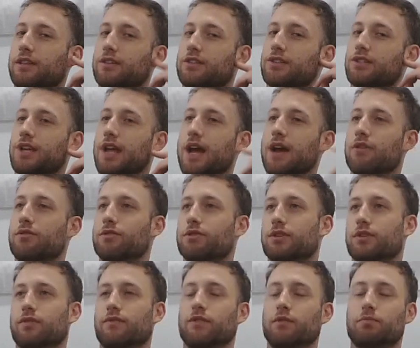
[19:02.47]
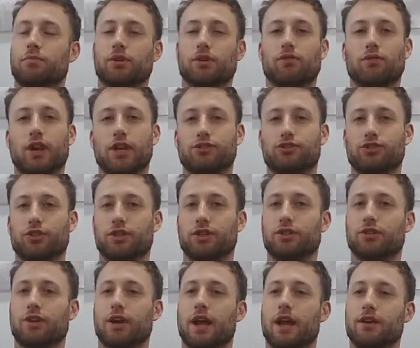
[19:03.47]
the sound of the progression in
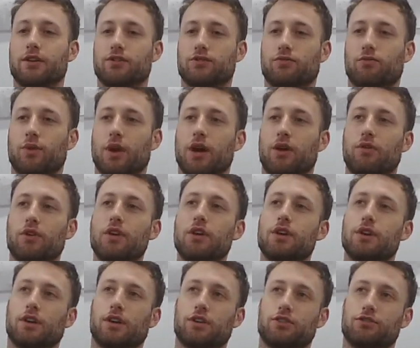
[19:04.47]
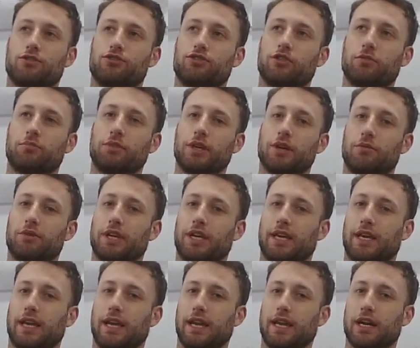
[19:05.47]
your head as well. Because you should be able to
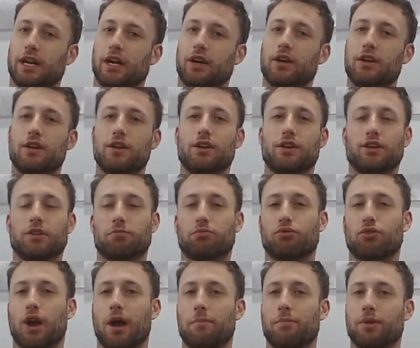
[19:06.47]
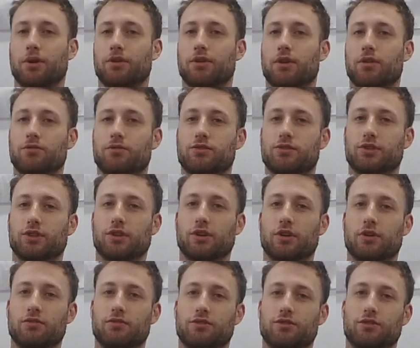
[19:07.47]
hear the proper notes to
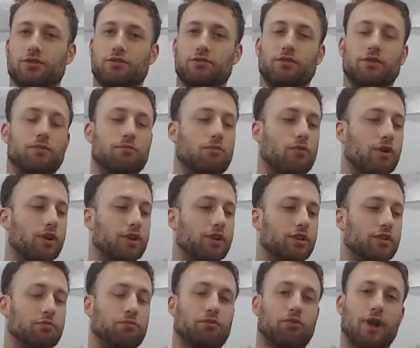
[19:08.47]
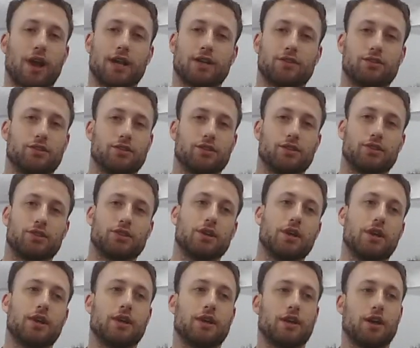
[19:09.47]
go to the more that you practice this.
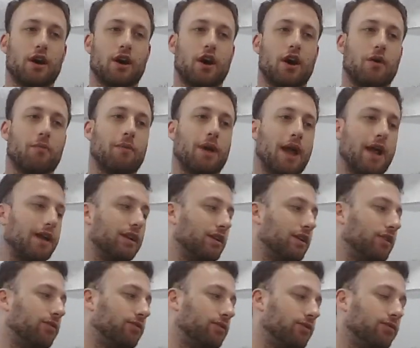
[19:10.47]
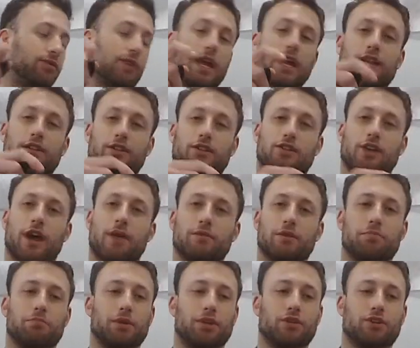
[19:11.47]
And if you've taken the time to
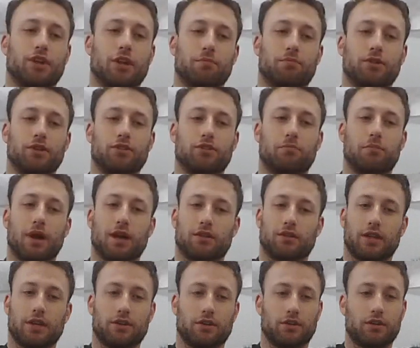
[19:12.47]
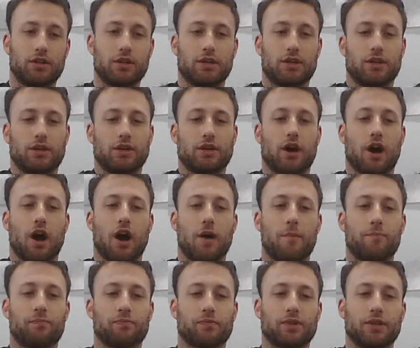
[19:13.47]
build it up little by little,
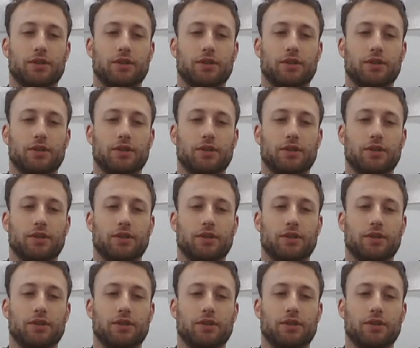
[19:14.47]
um,